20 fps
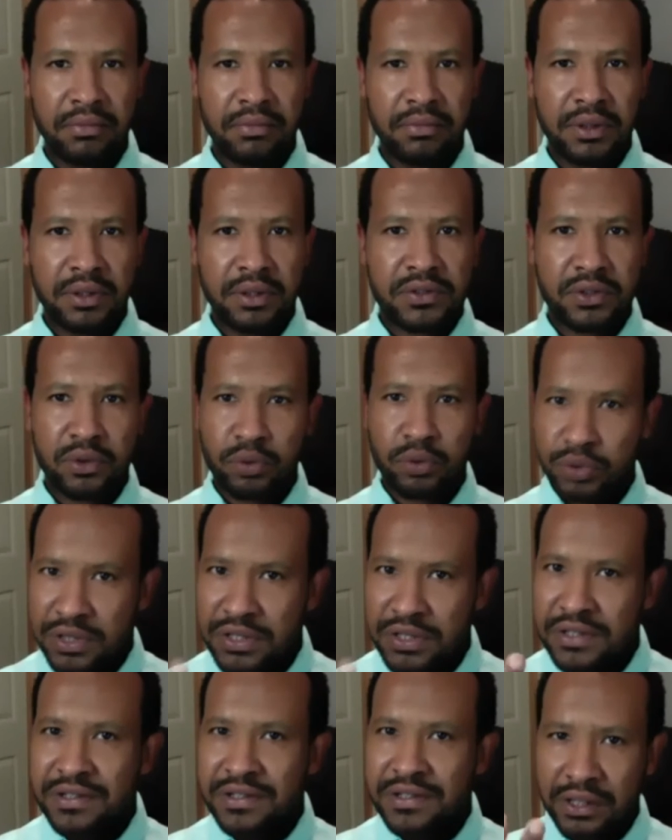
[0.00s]
And so
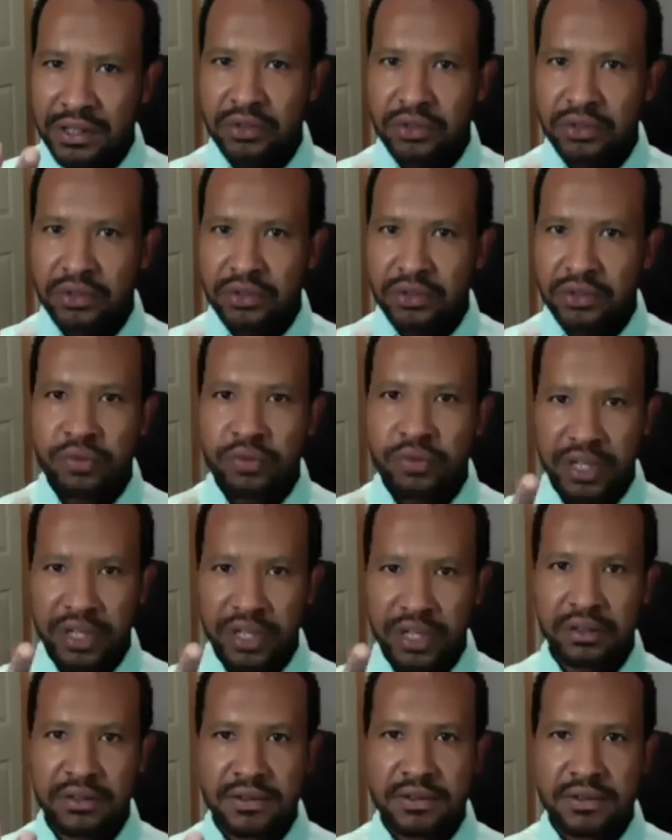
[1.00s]
these are the two
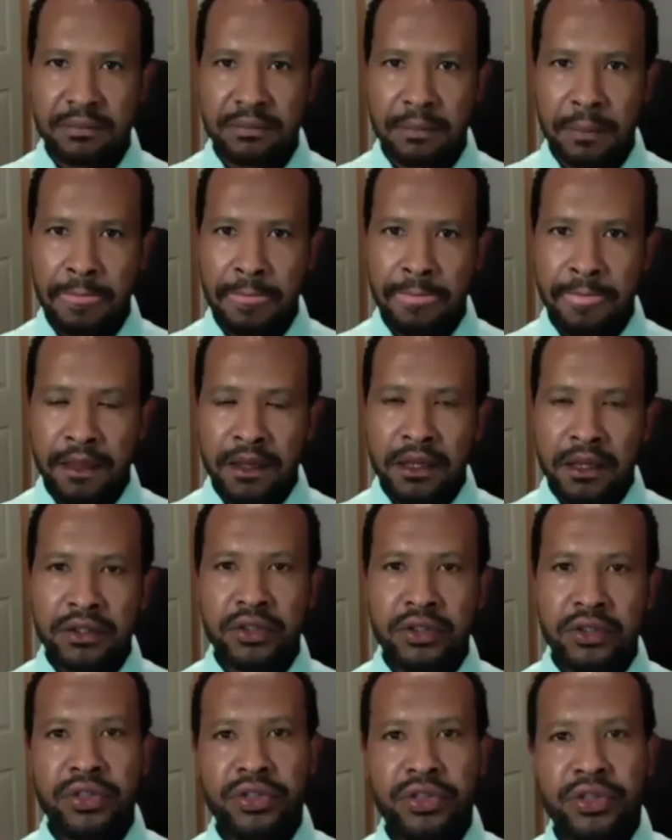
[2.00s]
things.
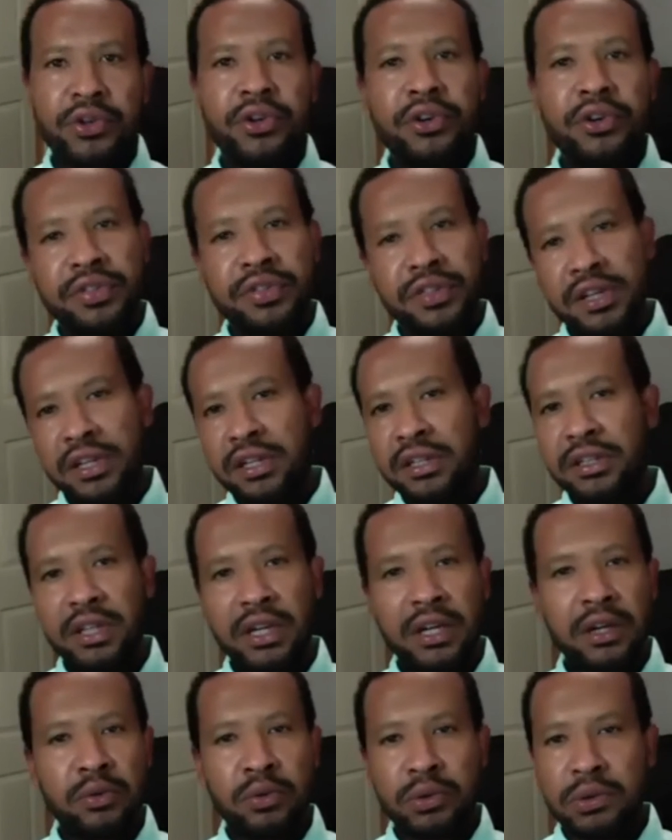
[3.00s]
The third thing that
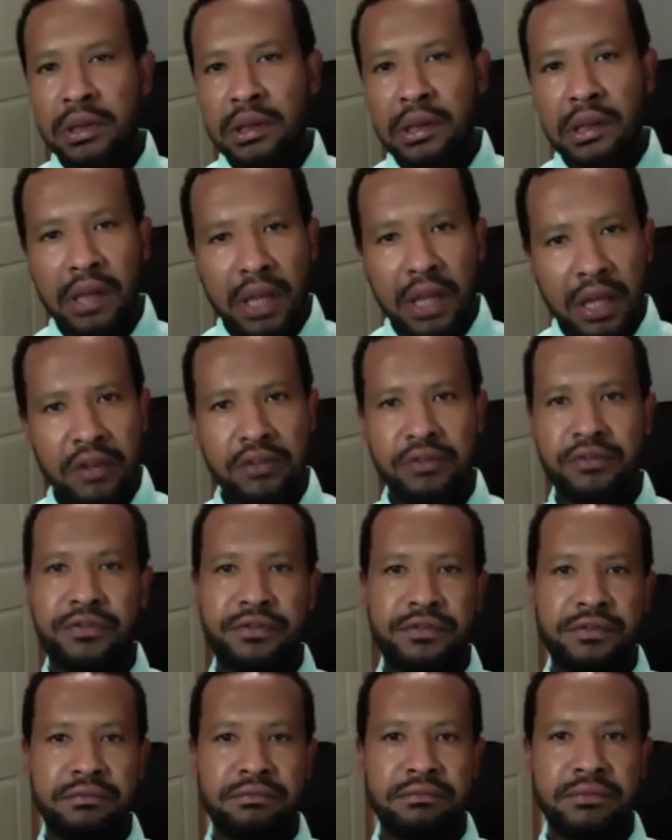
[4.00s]
I would
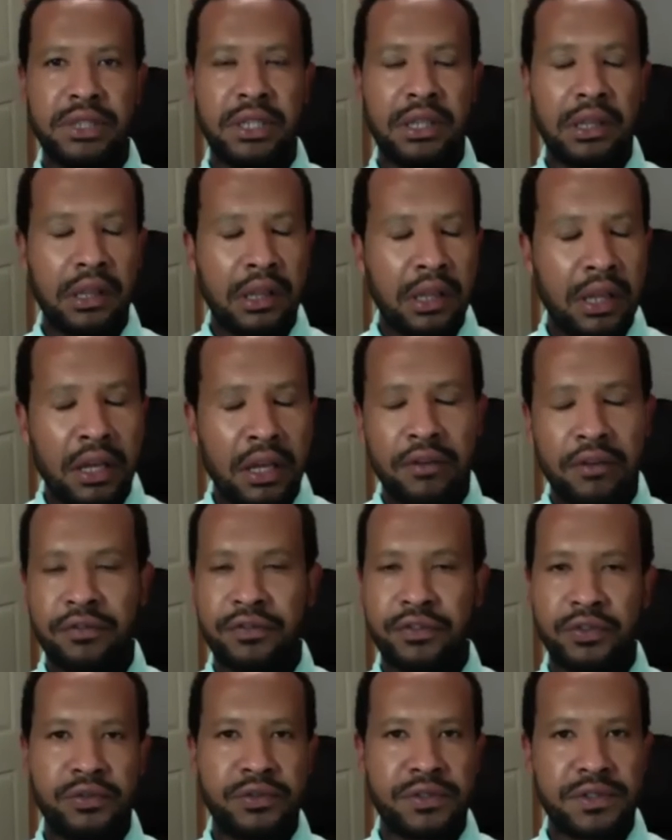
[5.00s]
love
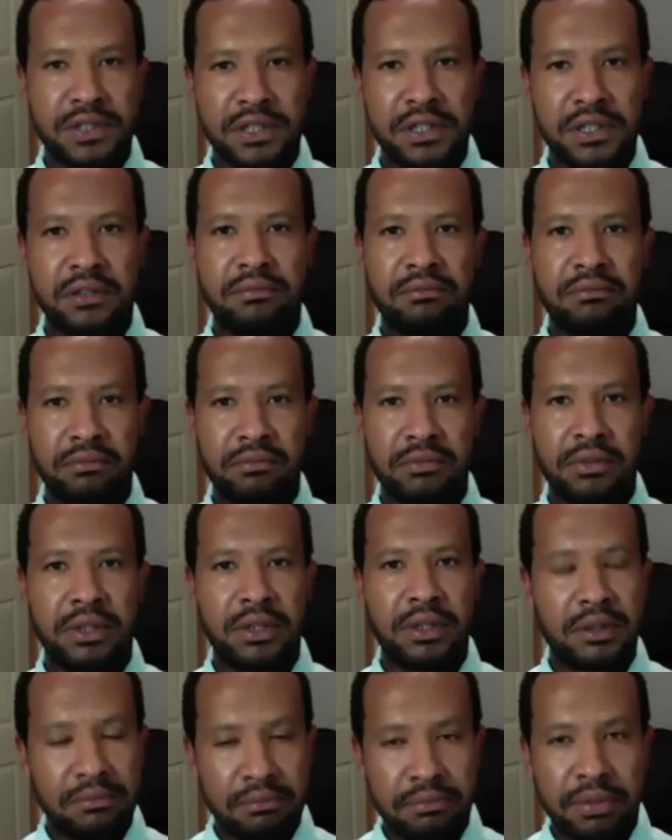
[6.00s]
to see
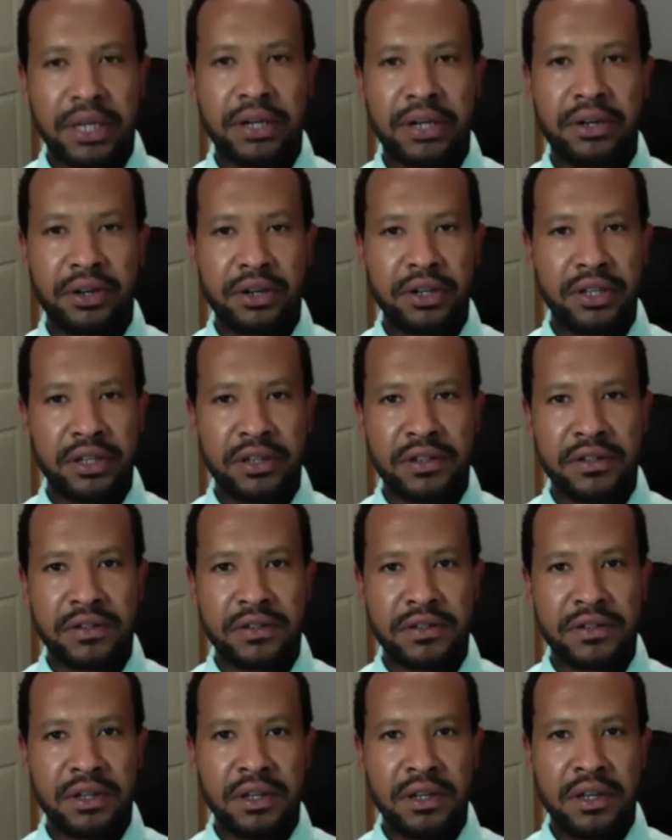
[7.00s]
getting better
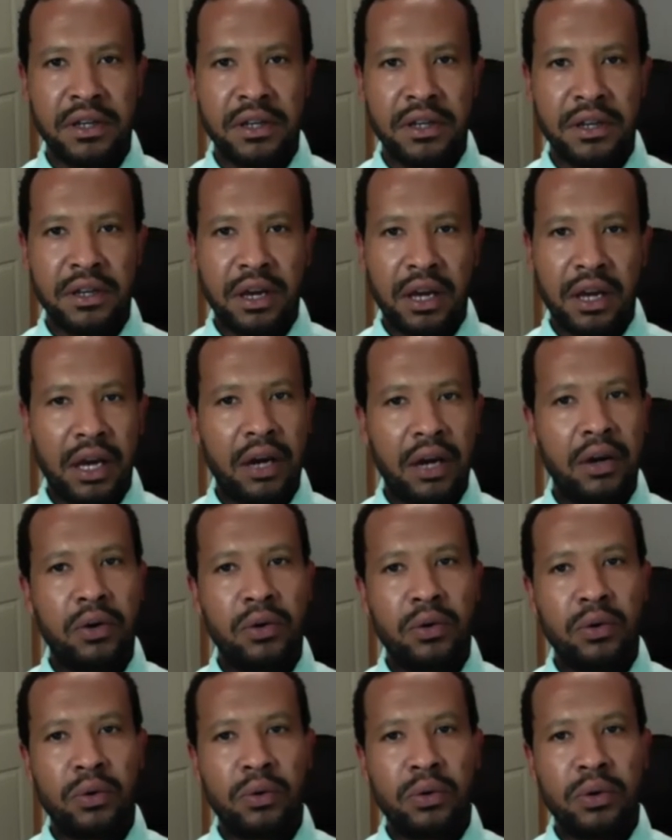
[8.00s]
is
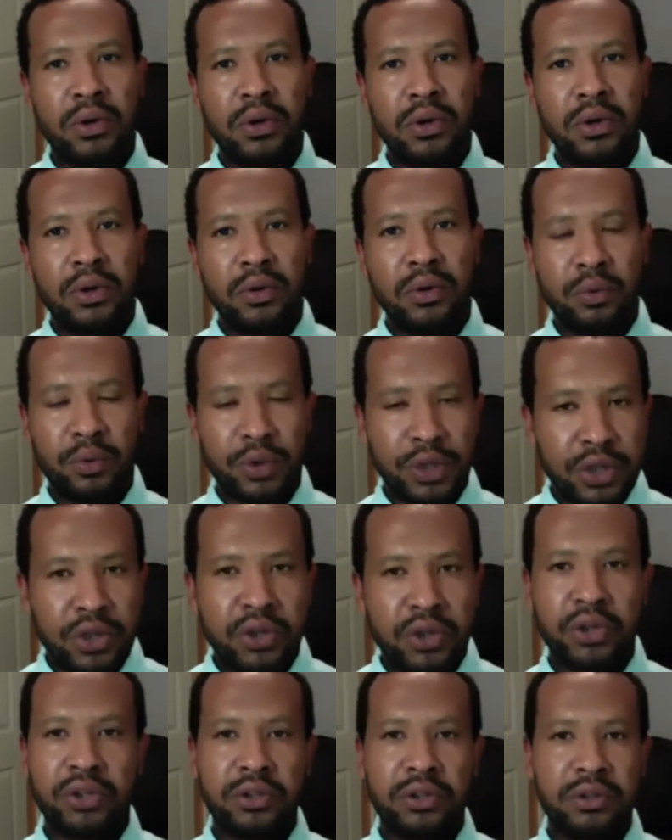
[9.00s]
how we
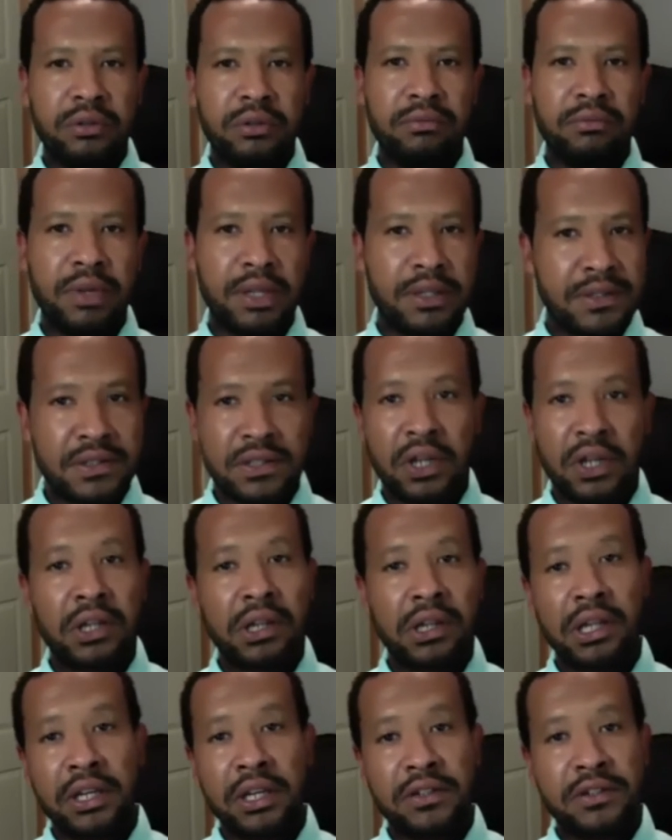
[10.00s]
could, as Salt
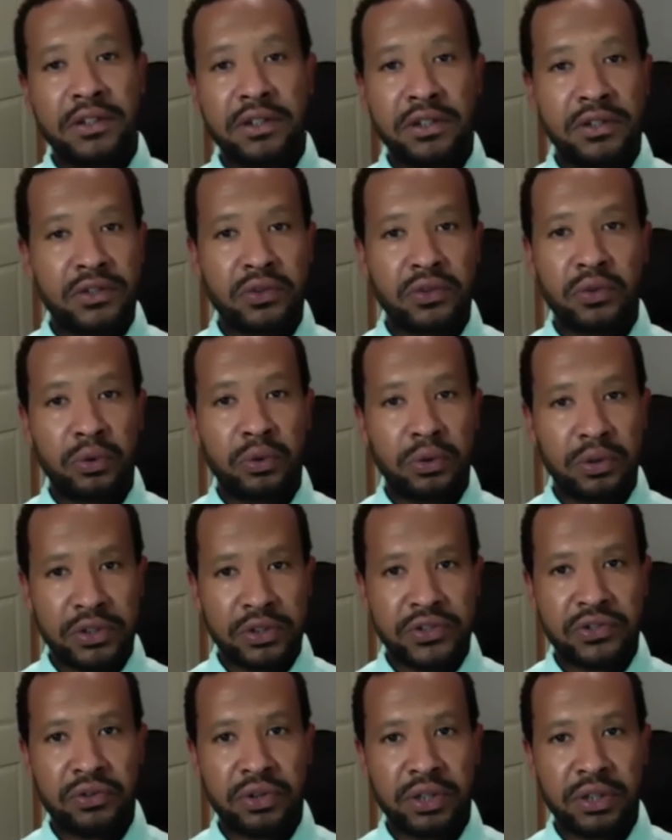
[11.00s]
Lake City School
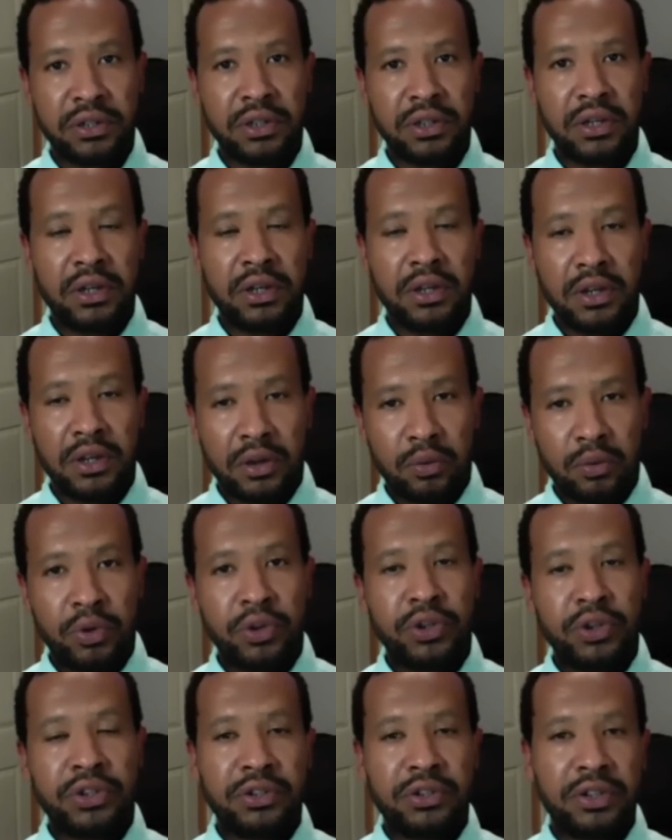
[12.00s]
District,
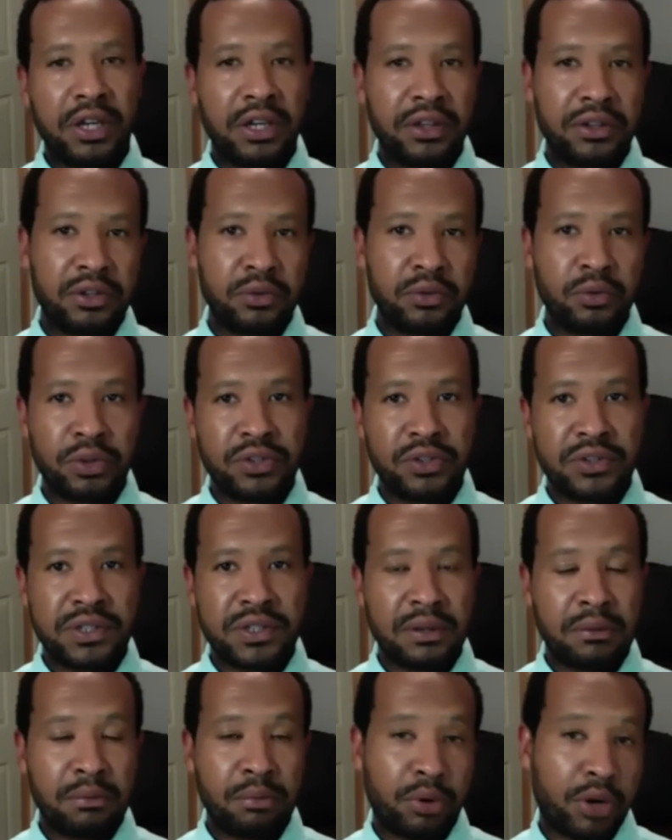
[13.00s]
work together with
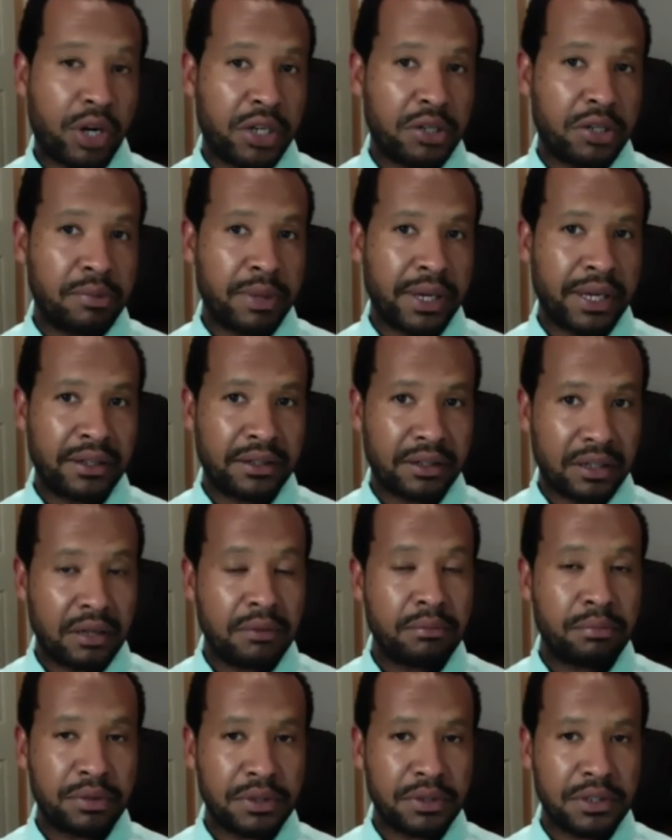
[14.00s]
some broadband
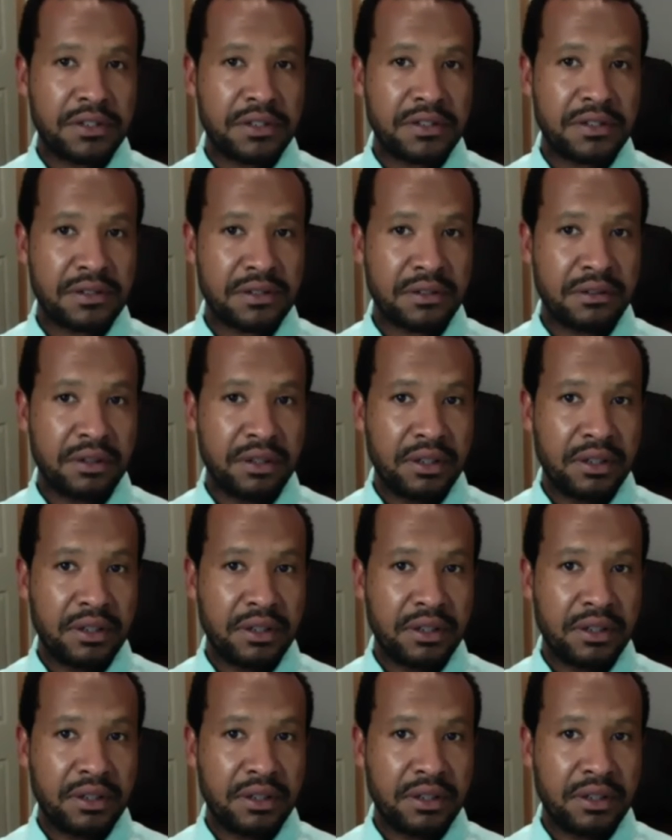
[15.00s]
companies